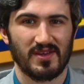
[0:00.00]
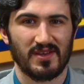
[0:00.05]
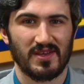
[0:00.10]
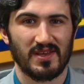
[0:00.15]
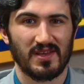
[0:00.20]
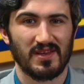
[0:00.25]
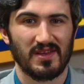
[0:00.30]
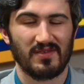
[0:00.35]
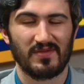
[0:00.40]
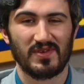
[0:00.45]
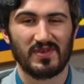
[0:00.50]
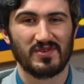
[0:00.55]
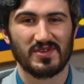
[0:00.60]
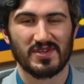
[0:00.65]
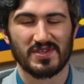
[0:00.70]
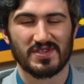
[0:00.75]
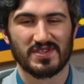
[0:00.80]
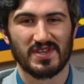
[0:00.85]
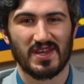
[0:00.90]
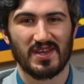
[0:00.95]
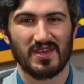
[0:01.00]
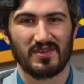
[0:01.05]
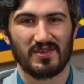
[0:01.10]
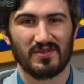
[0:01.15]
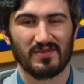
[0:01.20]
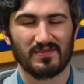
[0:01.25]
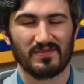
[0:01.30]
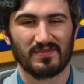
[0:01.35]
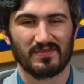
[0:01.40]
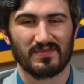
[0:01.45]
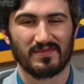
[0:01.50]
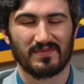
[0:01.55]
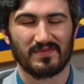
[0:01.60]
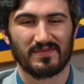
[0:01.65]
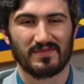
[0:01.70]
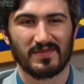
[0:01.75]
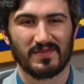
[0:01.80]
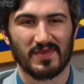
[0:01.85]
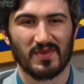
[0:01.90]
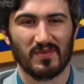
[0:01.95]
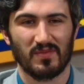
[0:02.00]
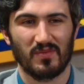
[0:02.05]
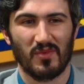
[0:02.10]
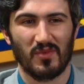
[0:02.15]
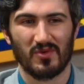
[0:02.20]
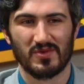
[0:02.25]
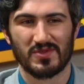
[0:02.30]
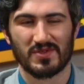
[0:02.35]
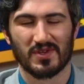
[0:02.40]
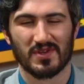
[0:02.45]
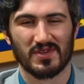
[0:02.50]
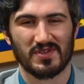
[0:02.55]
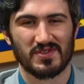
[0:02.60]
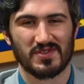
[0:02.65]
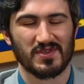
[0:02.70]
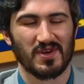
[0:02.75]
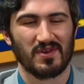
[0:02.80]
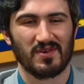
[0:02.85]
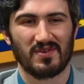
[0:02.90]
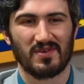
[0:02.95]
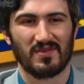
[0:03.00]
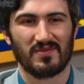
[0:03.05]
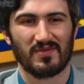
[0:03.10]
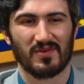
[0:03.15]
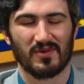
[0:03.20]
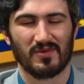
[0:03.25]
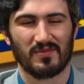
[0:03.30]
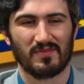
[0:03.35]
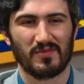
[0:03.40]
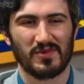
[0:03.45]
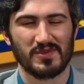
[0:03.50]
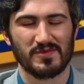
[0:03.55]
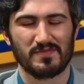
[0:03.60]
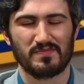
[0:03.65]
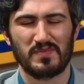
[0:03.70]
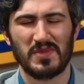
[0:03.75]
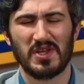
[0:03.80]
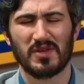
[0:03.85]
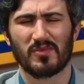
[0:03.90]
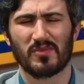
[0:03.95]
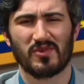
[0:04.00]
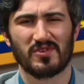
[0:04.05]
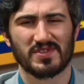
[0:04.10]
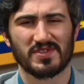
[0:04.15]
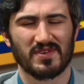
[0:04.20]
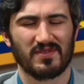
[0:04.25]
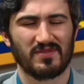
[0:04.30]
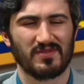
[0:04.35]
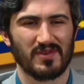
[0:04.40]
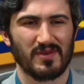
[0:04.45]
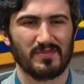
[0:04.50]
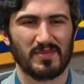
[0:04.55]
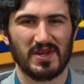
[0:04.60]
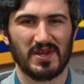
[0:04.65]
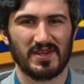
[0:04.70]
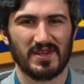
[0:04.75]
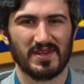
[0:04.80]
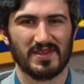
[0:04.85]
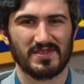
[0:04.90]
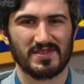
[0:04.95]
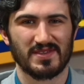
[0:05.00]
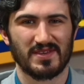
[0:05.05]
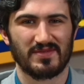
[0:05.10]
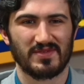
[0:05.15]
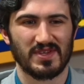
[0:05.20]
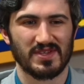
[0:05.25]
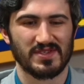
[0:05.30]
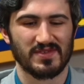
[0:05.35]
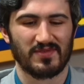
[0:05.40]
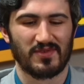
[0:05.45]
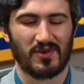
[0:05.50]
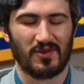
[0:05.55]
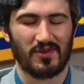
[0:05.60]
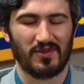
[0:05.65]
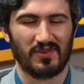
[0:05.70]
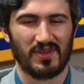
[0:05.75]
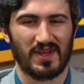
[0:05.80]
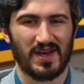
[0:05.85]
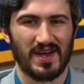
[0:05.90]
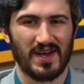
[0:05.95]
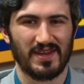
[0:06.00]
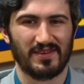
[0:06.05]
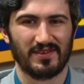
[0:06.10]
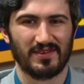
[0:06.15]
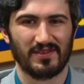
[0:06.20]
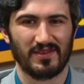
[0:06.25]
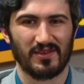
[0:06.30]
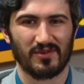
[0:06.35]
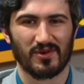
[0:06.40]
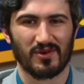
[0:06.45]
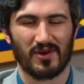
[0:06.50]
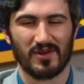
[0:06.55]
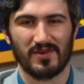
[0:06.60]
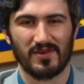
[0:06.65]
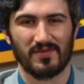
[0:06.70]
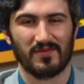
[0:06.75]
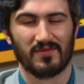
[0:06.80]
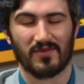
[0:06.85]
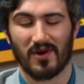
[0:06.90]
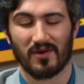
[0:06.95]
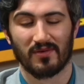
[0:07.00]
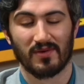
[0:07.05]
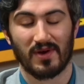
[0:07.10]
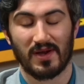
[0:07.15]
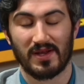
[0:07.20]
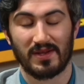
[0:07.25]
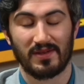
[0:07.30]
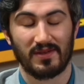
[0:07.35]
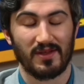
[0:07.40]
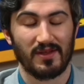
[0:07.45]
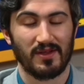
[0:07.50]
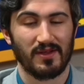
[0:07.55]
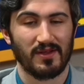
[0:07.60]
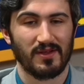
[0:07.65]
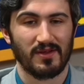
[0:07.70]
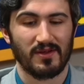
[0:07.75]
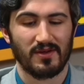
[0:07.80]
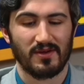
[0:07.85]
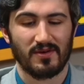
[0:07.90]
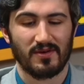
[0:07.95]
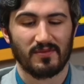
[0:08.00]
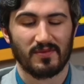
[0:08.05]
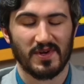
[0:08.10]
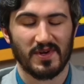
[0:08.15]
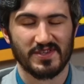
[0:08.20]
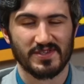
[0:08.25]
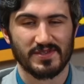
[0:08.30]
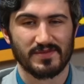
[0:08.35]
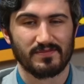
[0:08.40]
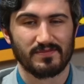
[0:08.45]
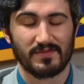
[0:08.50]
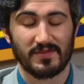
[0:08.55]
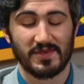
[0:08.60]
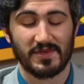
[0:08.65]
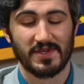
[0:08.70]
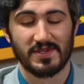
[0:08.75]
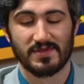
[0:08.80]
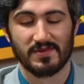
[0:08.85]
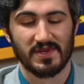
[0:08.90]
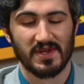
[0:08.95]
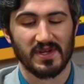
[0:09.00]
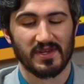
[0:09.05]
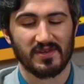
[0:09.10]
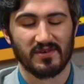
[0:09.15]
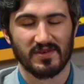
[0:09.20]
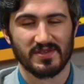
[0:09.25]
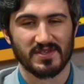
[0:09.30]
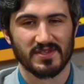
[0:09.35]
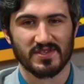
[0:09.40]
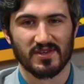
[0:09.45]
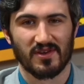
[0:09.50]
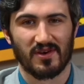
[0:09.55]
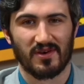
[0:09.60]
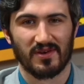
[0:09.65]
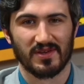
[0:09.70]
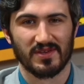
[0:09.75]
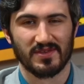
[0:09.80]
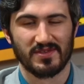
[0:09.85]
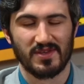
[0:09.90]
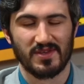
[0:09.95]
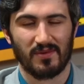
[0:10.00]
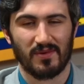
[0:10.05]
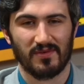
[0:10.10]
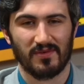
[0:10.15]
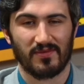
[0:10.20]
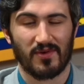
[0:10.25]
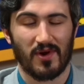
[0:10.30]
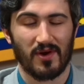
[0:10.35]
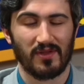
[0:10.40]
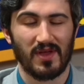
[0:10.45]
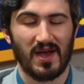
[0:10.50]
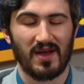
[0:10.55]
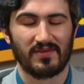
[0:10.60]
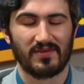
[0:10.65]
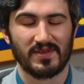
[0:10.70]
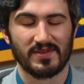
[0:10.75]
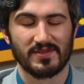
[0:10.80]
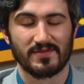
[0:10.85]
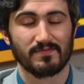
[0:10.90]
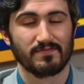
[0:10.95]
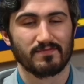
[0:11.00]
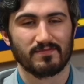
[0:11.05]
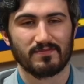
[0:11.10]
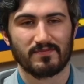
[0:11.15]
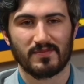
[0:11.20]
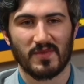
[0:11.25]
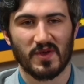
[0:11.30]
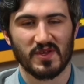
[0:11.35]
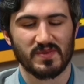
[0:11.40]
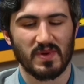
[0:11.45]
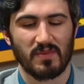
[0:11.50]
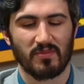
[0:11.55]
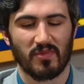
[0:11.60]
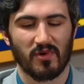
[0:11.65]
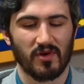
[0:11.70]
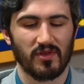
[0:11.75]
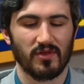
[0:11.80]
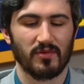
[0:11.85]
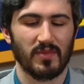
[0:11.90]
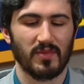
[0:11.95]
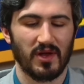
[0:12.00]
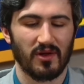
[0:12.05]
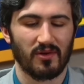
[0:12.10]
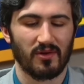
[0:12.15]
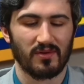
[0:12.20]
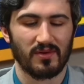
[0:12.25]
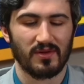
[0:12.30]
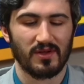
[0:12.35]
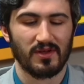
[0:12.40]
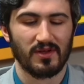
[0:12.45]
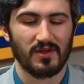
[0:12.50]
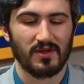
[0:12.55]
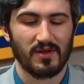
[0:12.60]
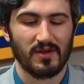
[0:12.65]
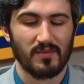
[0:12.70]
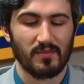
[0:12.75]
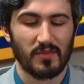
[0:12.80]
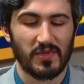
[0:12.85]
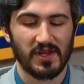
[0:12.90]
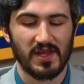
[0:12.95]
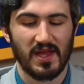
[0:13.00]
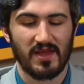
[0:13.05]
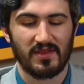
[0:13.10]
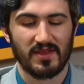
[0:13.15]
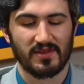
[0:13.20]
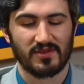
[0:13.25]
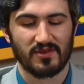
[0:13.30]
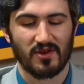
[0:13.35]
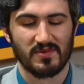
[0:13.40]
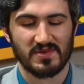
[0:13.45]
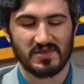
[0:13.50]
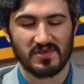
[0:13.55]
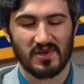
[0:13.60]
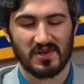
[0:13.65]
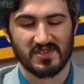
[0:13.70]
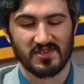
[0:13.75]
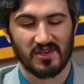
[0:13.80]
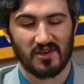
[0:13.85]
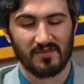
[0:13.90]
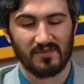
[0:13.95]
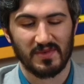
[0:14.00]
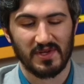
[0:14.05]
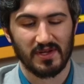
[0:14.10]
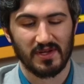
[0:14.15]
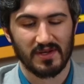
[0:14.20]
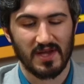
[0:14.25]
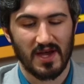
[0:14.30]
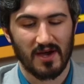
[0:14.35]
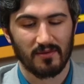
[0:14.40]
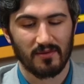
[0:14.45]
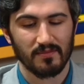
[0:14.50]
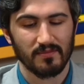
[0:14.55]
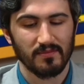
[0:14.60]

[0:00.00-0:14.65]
If you just say the most conservative or most minimalist of opinions, if it doesn't fall in line, they'll call you far right, which is ridiculous. It's calling someone far left. It's, most people are in the middle. But again, that term has lost all meaning. Now,